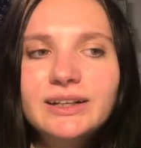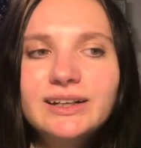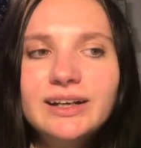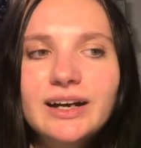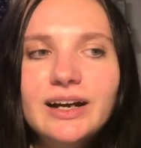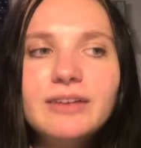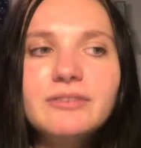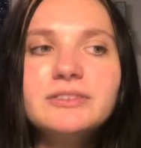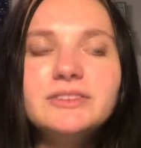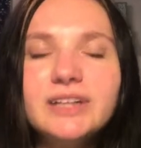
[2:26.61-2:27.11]

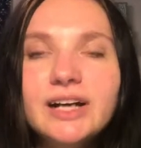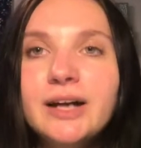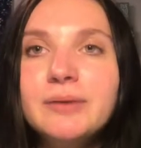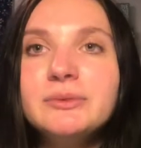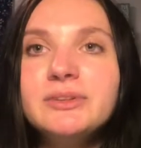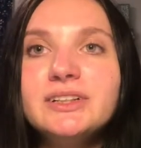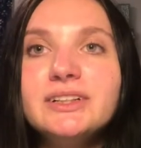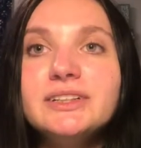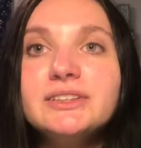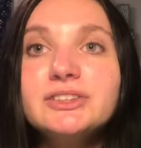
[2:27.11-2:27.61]
have
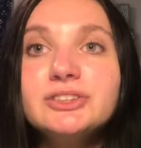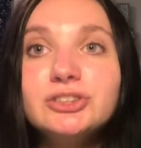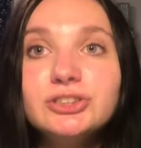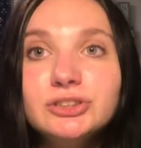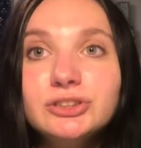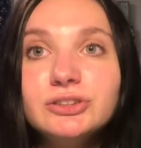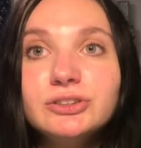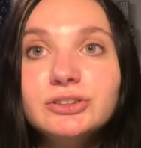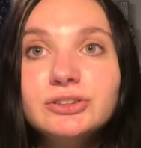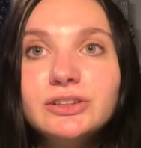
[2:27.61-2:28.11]
time to like
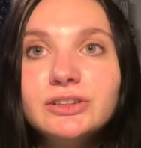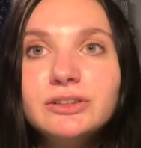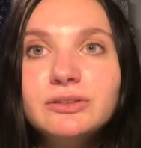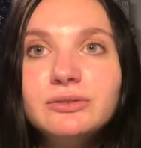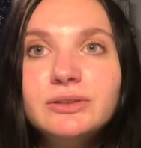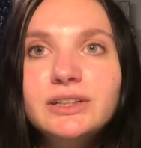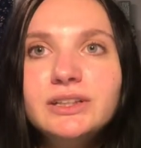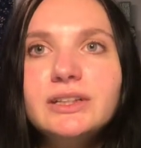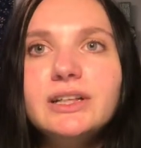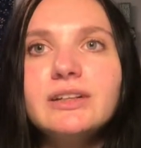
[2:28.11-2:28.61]
chill during the
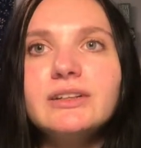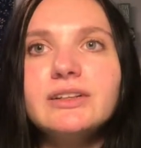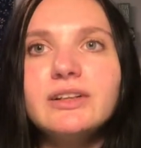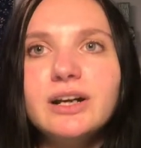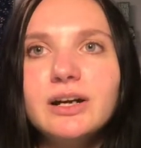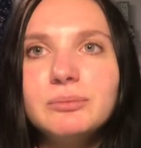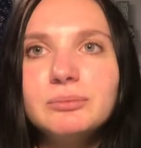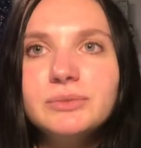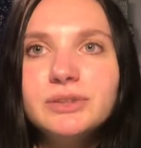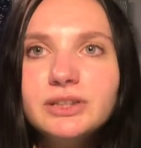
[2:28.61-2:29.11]
week and
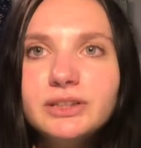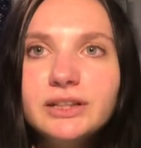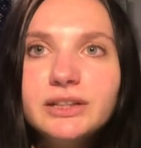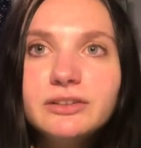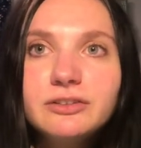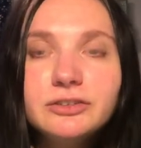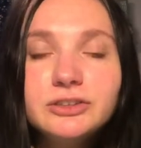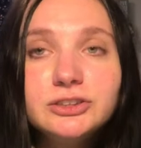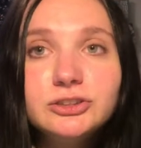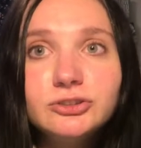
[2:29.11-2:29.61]
not be
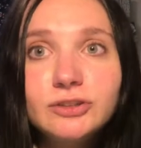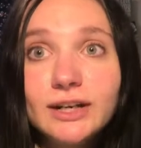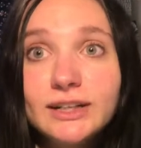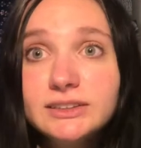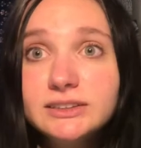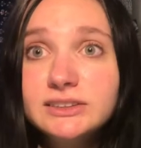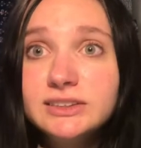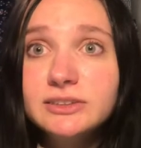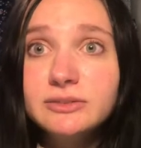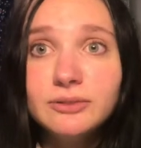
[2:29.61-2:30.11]
like
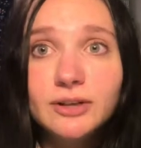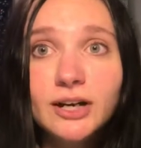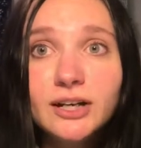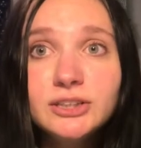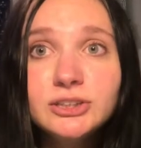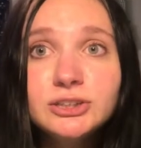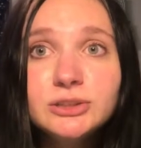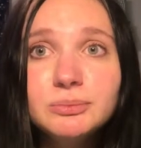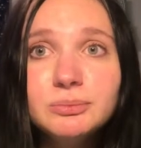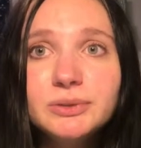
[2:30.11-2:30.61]
stressed and
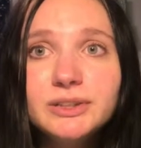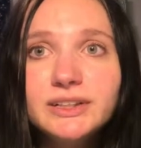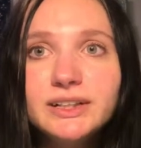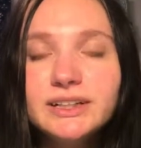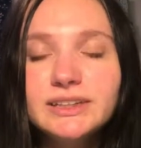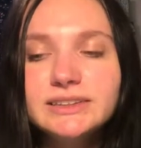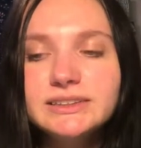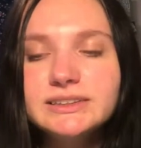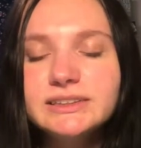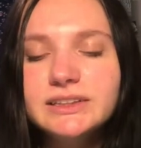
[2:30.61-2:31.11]
rushed,
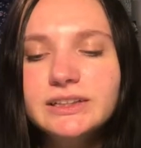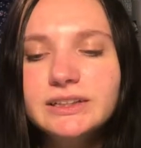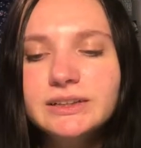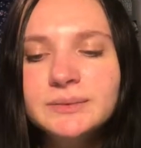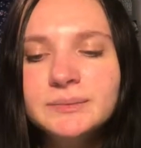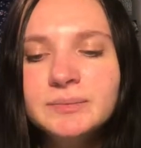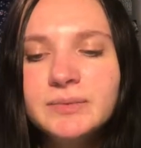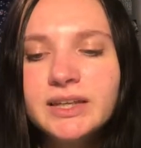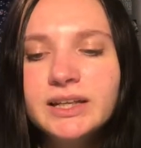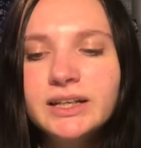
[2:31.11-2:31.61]
because
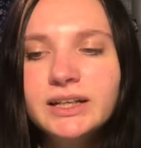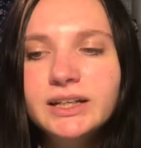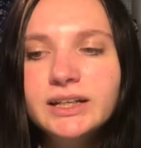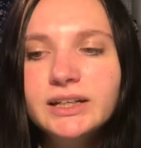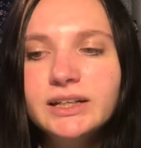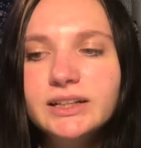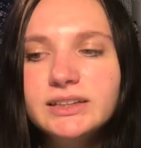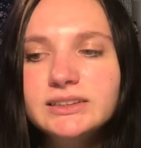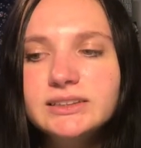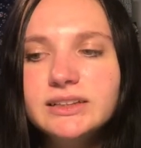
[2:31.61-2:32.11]

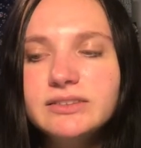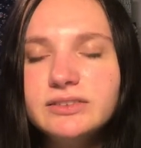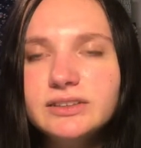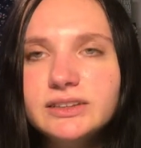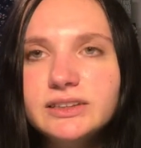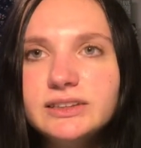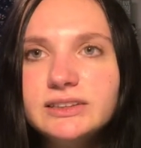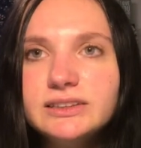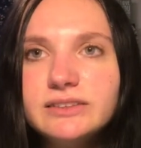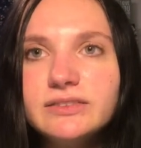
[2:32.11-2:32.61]
it is
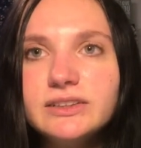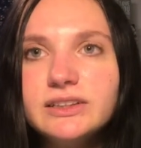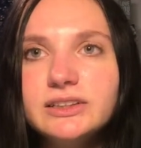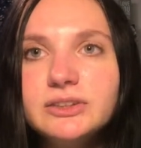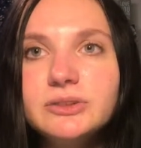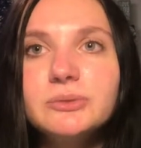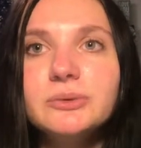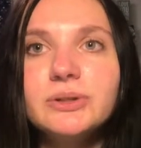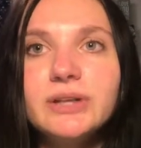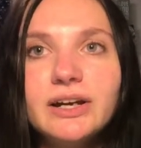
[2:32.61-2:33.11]
definitely something
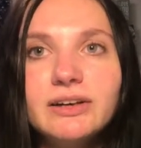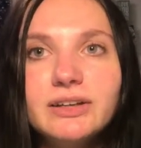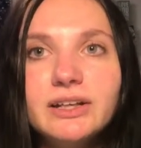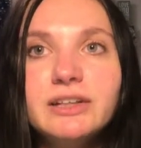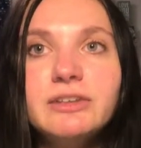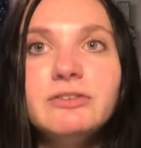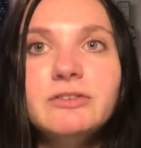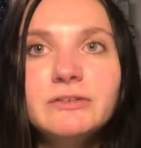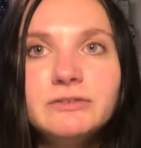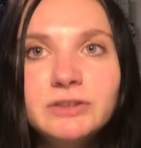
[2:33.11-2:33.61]
you will get
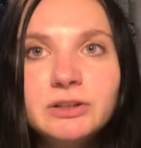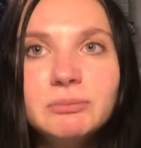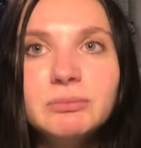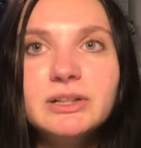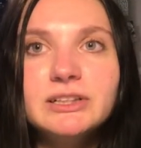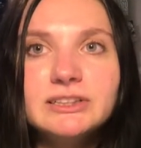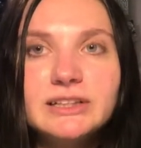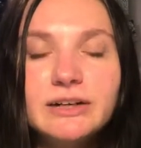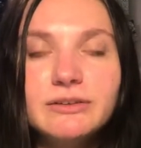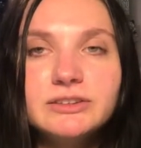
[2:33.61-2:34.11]
like 15
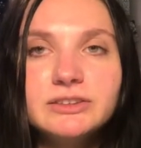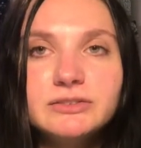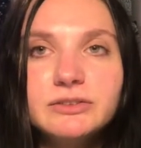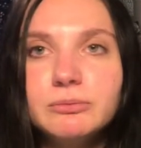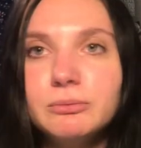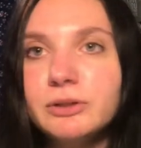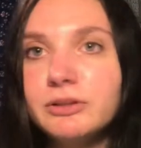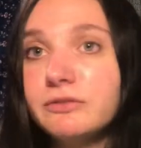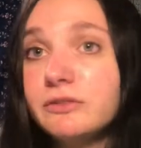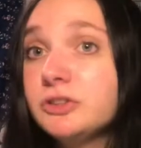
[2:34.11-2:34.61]
plus hours of
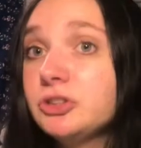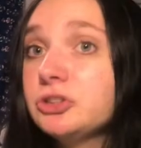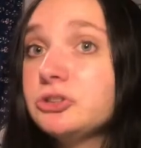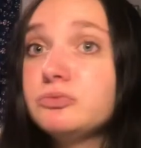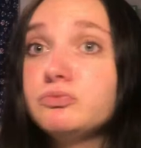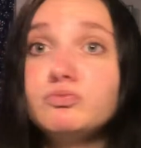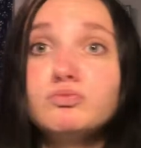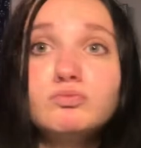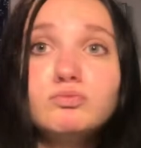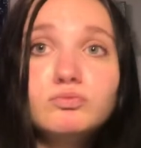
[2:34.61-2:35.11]
homework for just
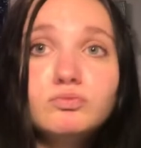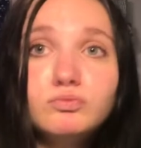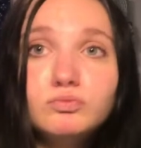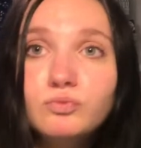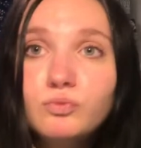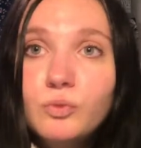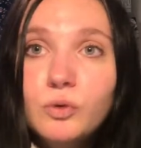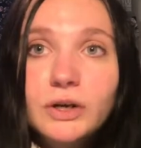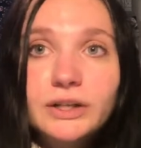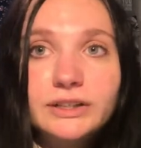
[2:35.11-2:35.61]

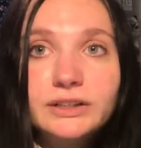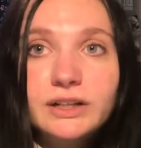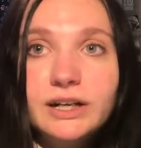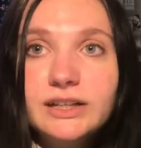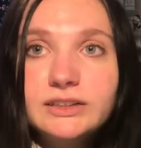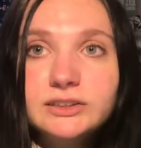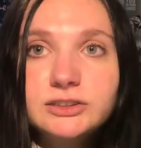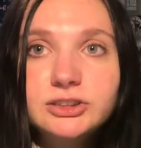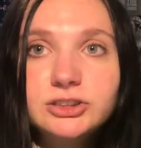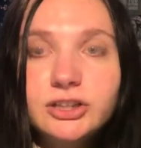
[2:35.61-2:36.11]
one
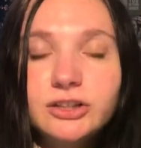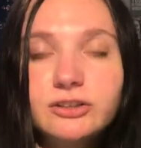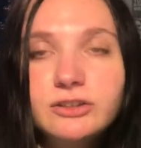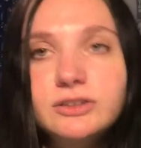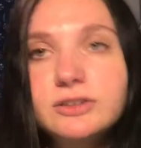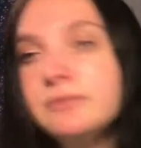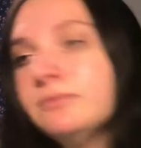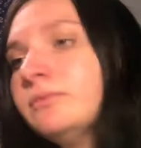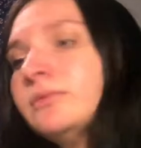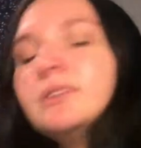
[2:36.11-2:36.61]
class in
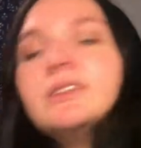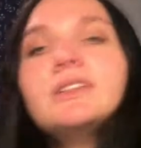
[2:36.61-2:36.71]
general,